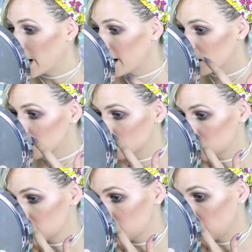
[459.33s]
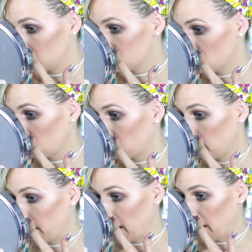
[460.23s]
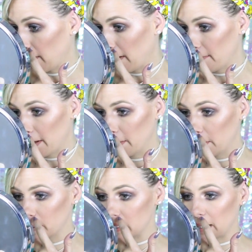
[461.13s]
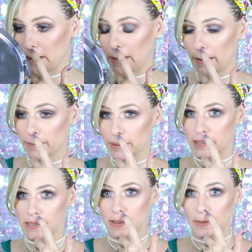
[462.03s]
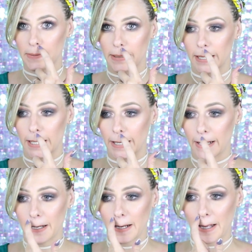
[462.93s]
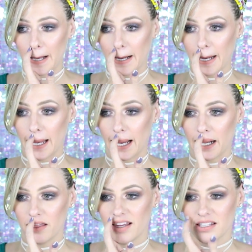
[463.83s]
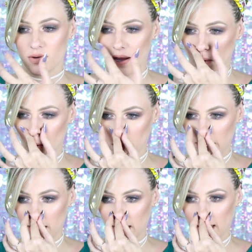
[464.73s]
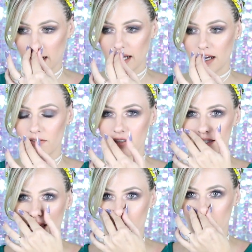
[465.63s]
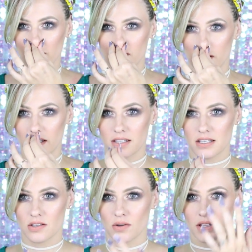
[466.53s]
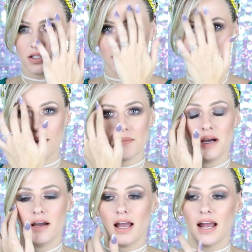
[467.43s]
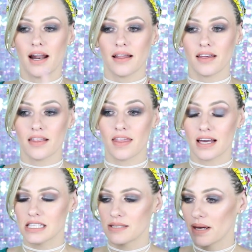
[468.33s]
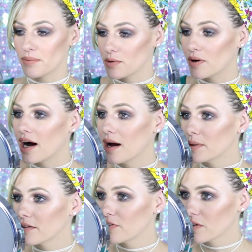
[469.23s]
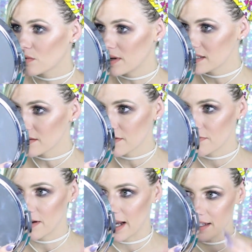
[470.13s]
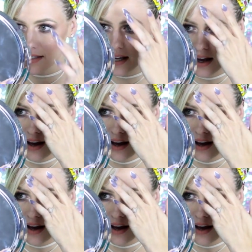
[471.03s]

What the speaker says: I can just see that it started fading around my nose area, which is over here. And that's why I normally, like, I have this habit of doing this all the time, and I think that's maybe why. But for the rest of the face,